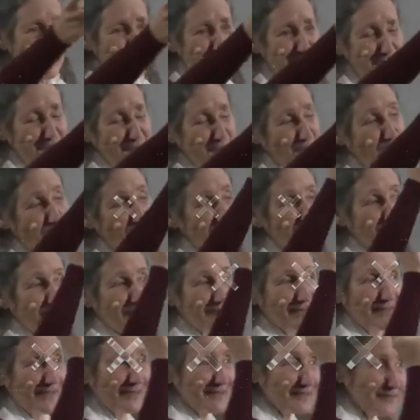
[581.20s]
If you were to
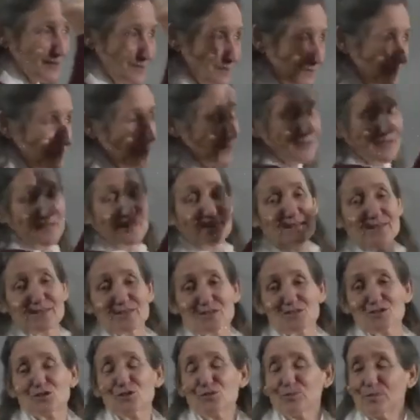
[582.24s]
feed the milk in the
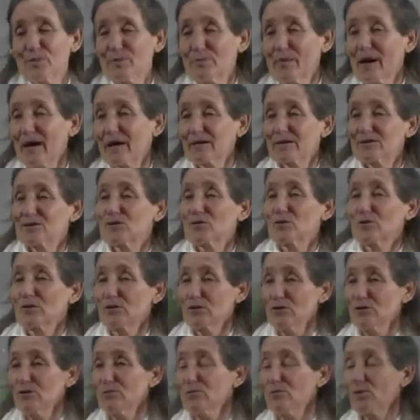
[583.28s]
supermarket to a
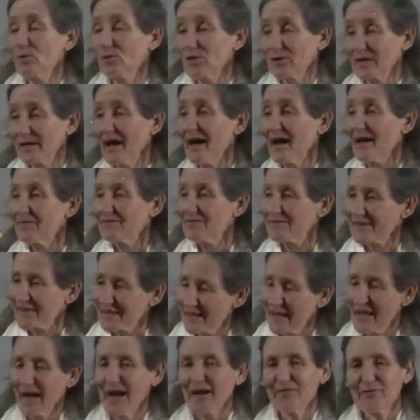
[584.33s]
newborn calf, the
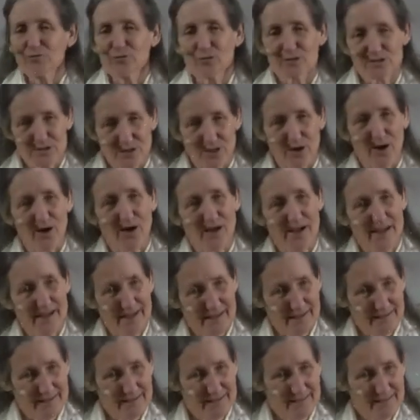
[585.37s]
calf would die.
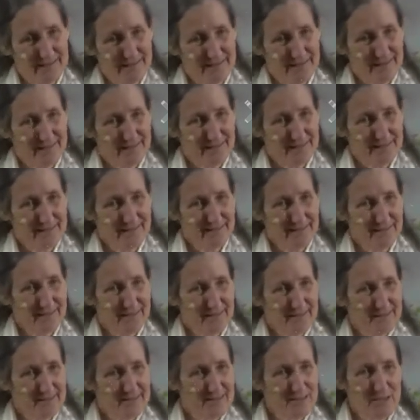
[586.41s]

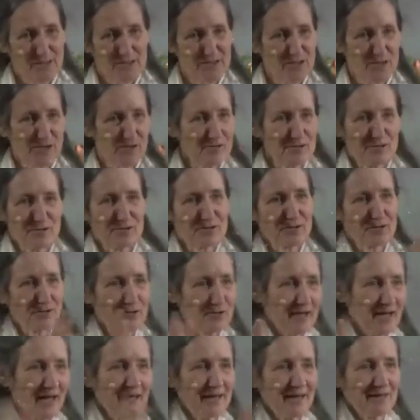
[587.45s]
So sorry, you, you
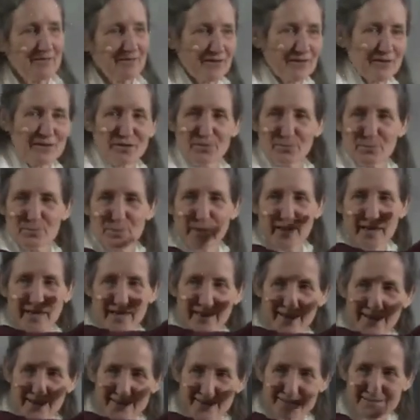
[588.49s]
can't even
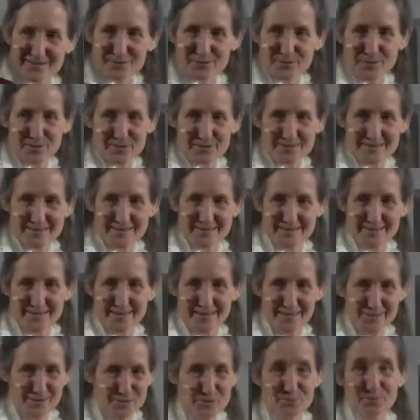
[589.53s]
compare to what's in
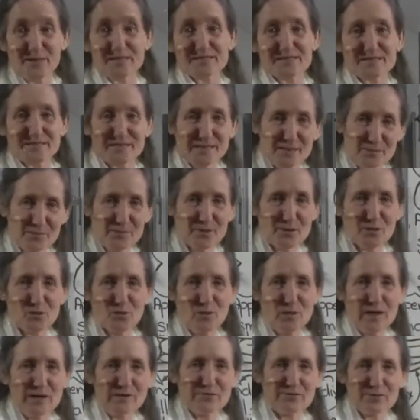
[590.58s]
there. You're best keeping
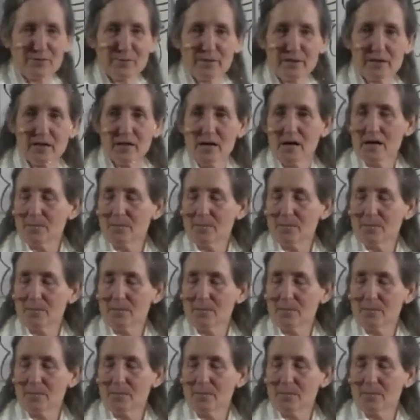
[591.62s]
away from it.